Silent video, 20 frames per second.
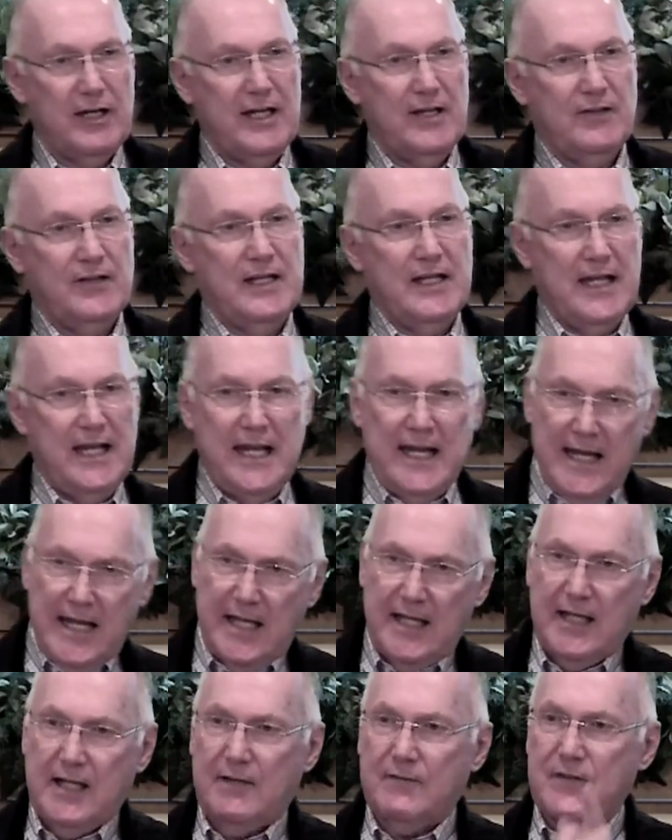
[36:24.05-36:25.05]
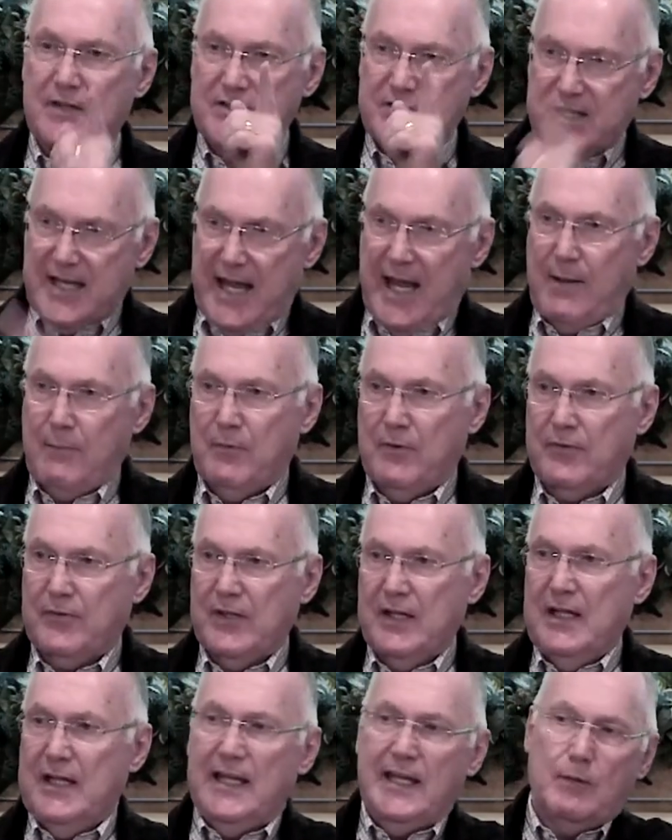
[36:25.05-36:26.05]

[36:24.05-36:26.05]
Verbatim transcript: in the end of the Sabbath,